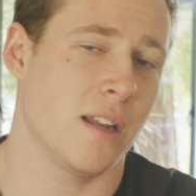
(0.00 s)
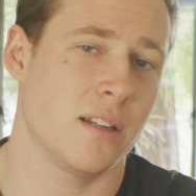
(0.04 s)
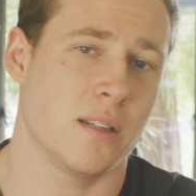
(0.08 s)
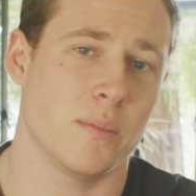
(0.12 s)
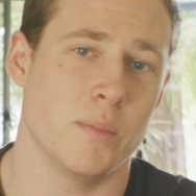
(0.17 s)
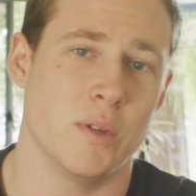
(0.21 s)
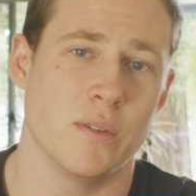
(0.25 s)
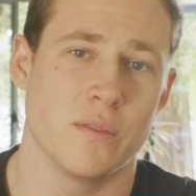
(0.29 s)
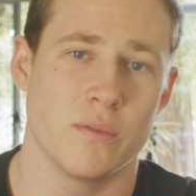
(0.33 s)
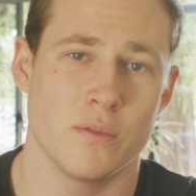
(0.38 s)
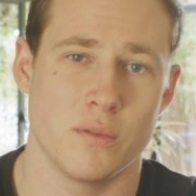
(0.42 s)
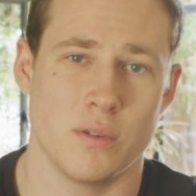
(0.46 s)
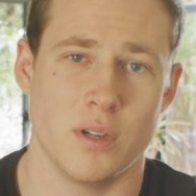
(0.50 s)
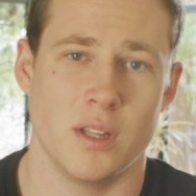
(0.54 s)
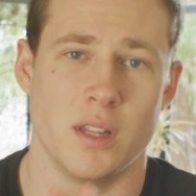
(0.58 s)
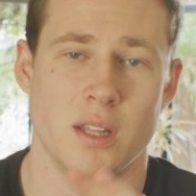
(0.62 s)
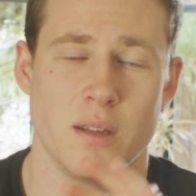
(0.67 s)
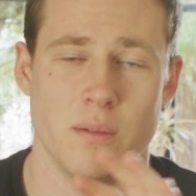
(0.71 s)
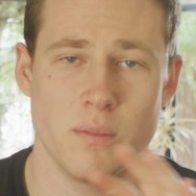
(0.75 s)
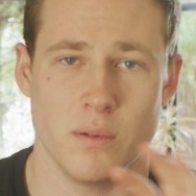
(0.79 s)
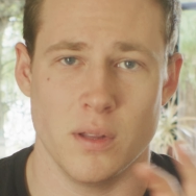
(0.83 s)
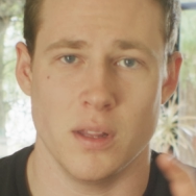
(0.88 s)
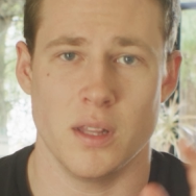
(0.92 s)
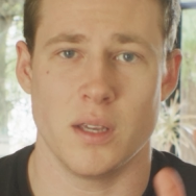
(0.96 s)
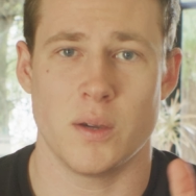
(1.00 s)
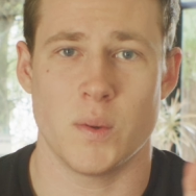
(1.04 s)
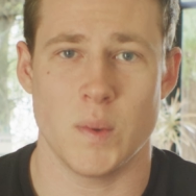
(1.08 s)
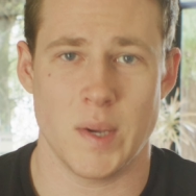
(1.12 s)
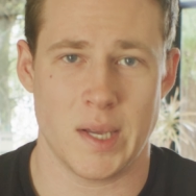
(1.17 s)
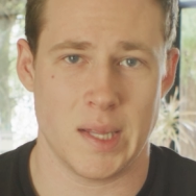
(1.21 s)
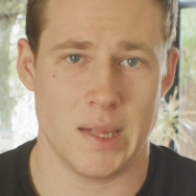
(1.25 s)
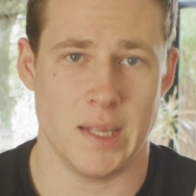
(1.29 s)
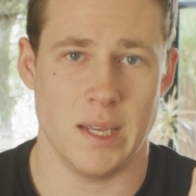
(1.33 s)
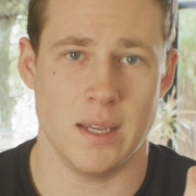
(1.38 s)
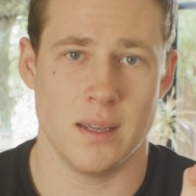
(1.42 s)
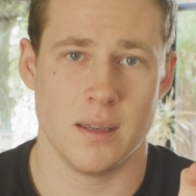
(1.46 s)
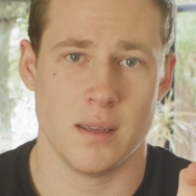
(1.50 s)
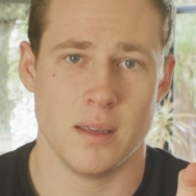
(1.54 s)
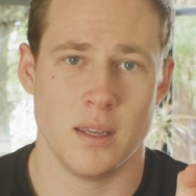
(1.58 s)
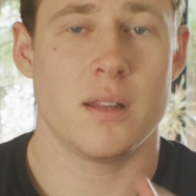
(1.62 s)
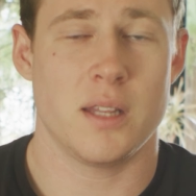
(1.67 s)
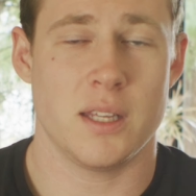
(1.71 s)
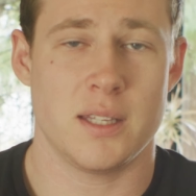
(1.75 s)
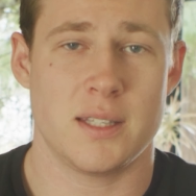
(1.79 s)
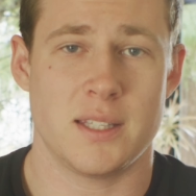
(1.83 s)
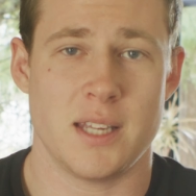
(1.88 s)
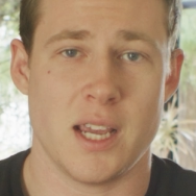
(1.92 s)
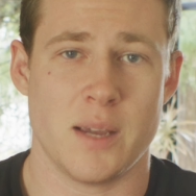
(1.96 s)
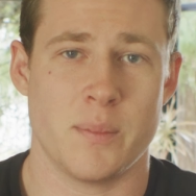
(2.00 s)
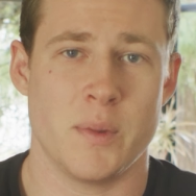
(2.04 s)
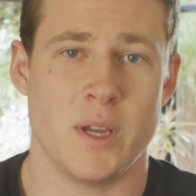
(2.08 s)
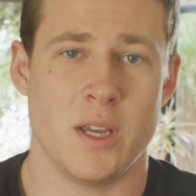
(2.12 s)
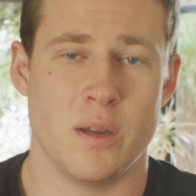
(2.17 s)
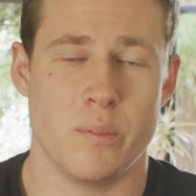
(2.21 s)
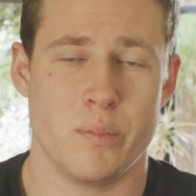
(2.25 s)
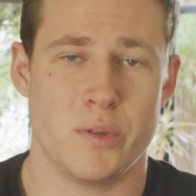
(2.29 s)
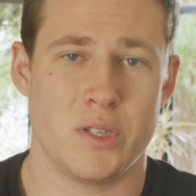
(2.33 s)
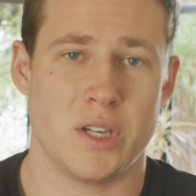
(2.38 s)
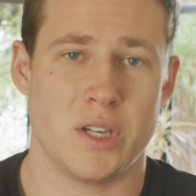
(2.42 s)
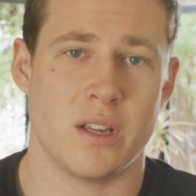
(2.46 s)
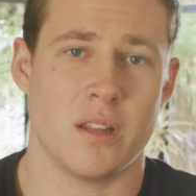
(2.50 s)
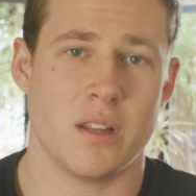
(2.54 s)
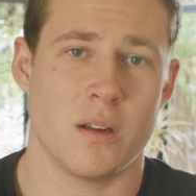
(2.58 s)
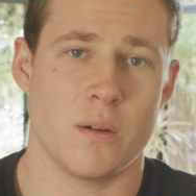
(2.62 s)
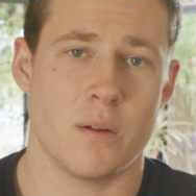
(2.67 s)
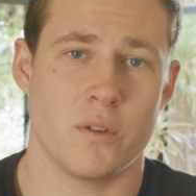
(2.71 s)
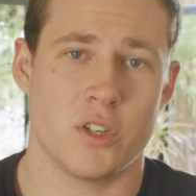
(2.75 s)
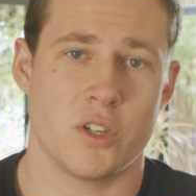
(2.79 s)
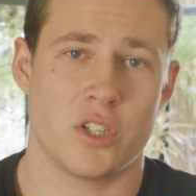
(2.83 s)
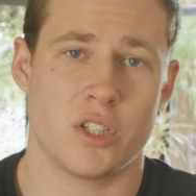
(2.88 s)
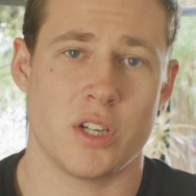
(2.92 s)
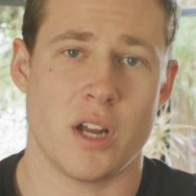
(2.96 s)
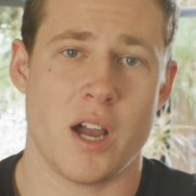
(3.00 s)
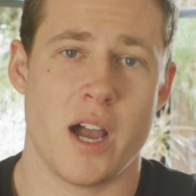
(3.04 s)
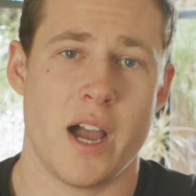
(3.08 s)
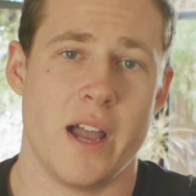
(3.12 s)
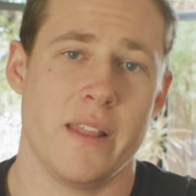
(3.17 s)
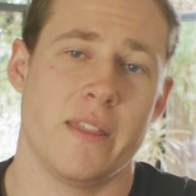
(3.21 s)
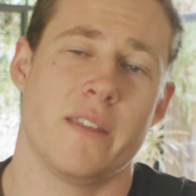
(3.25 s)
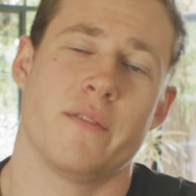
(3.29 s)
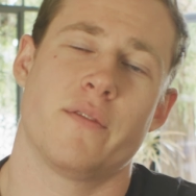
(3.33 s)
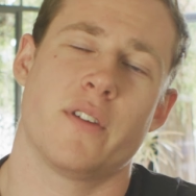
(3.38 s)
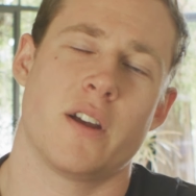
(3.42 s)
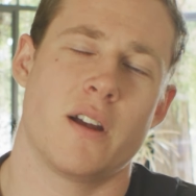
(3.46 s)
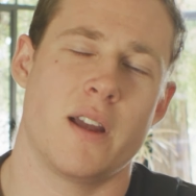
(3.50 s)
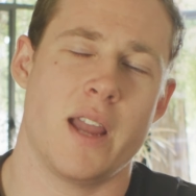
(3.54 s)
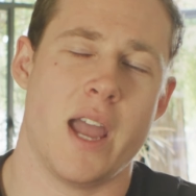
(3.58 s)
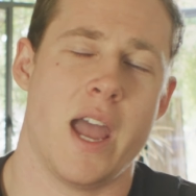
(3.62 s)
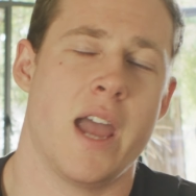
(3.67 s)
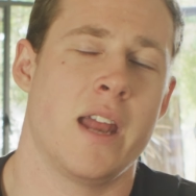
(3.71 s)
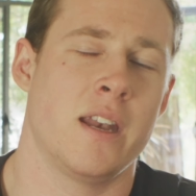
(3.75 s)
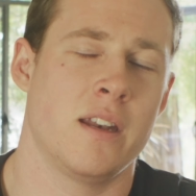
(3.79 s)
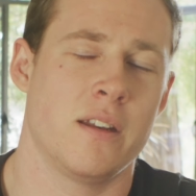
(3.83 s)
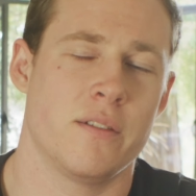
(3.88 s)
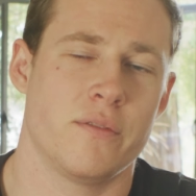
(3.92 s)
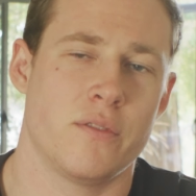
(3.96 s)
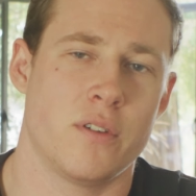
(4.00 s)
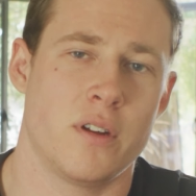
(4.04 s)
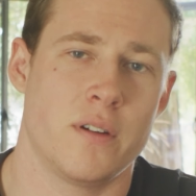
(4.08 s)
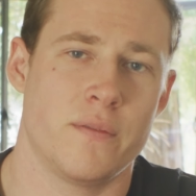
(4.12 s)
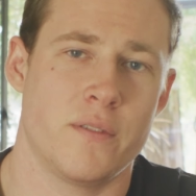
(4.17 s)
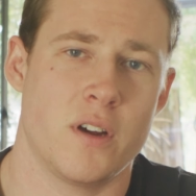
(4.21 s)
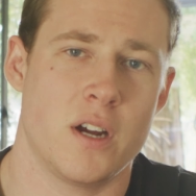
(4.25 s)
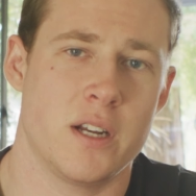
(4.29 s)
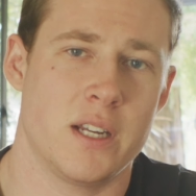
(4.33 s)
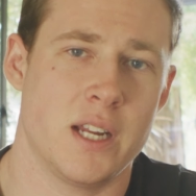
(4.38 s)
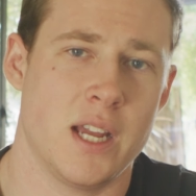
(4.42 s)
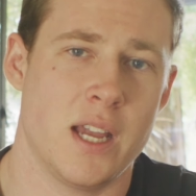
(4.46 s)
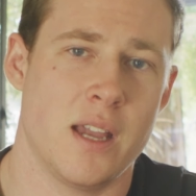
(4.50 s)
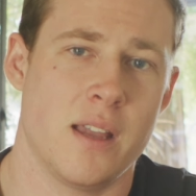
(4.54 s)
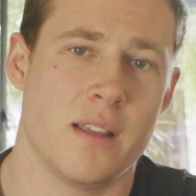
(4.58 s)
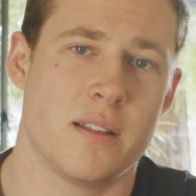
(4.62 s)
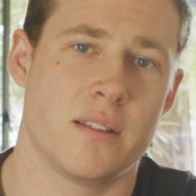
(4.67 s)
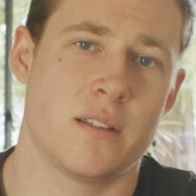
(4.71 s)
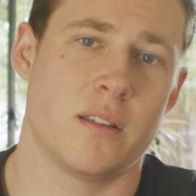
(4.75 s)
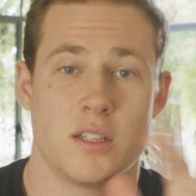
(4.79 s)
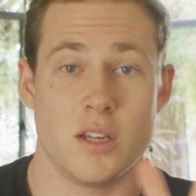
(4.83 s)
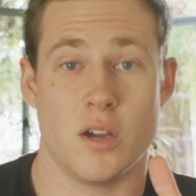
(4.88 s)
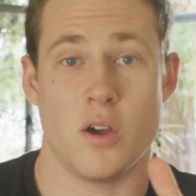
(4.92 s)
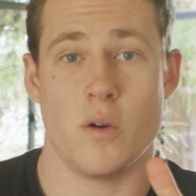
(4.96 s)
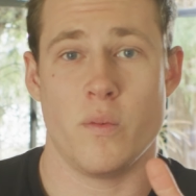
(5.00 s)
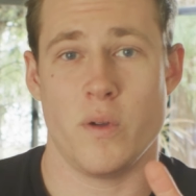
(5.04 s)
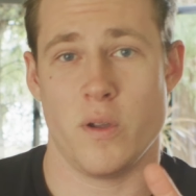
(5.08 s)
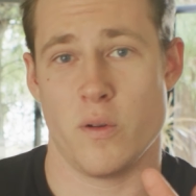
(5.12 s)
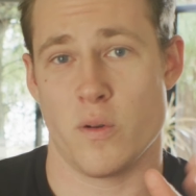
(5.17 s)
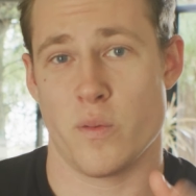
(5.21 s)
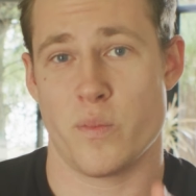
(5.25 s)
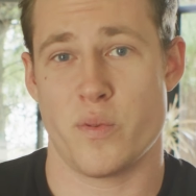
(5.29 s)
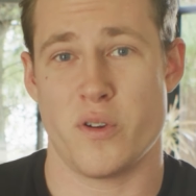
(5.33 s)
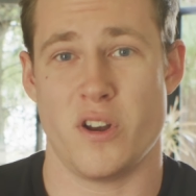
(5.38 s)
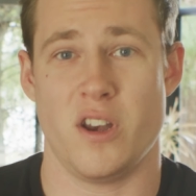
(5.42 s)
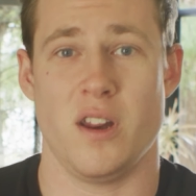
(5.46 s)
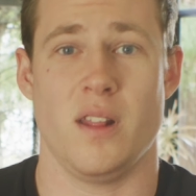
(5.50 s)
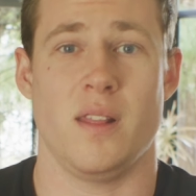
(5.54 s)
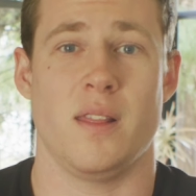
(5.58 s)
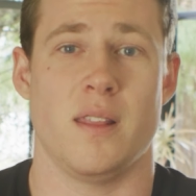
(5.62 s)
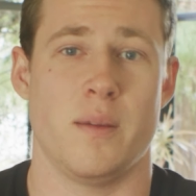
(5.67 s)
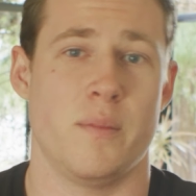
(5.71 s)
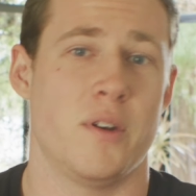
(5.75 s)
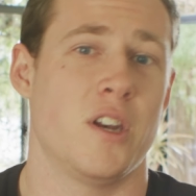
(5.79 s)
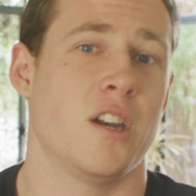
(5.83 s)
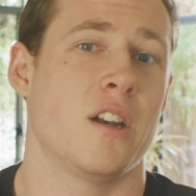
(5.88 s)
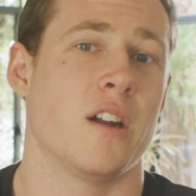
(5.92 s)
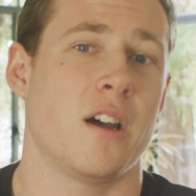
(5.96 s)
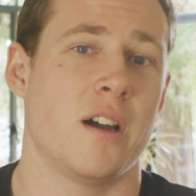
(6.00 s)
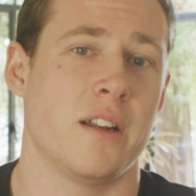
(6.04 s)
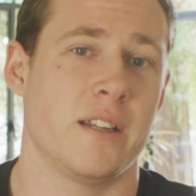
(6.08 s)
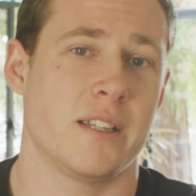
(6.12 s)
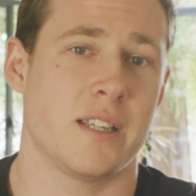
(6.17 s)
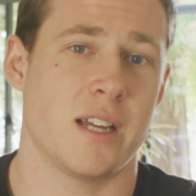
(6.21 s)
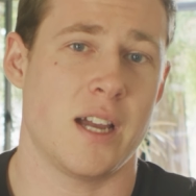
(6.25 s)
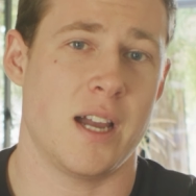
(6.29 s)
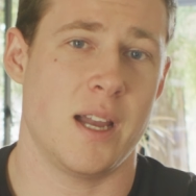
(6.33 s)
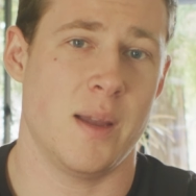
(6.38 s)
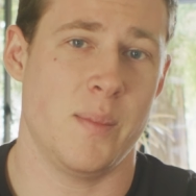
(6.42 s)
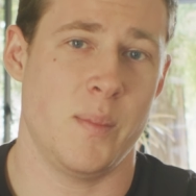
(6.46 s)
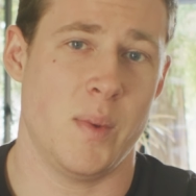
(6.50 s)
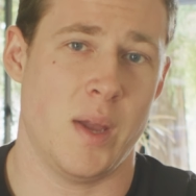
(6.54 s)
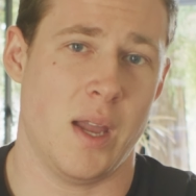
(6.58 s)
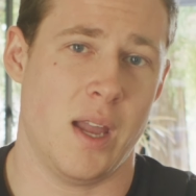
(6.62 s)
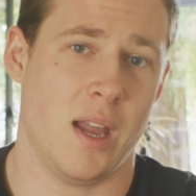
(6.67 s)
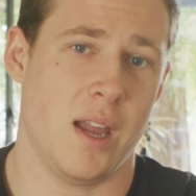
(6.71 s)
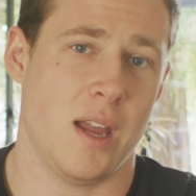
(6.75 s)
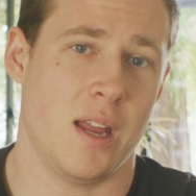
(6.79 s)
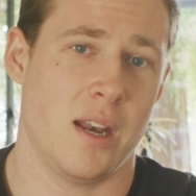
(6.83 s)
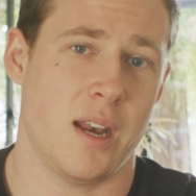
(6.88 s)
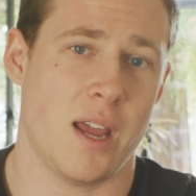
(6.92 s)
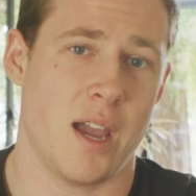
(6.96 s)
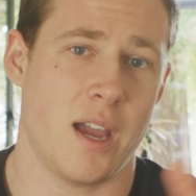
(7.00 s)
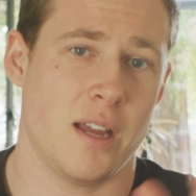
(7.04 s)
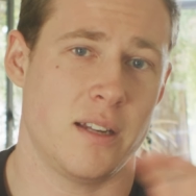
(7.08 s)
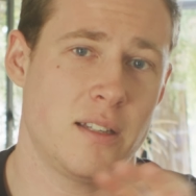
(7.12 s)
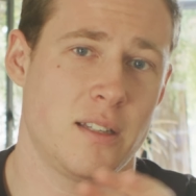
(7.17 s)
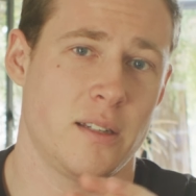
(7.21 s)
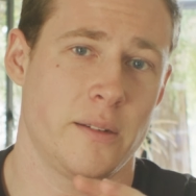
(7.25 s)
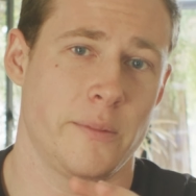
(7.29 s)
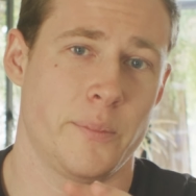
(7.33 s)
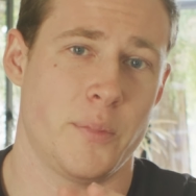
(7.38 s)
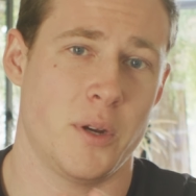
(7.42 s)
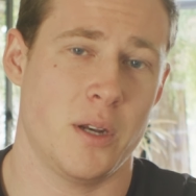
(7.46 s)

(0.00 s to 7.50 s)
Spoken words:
had to move really quickly. This segment in particular was shot at the very end of one of our days, so we were pretty limited on time and had to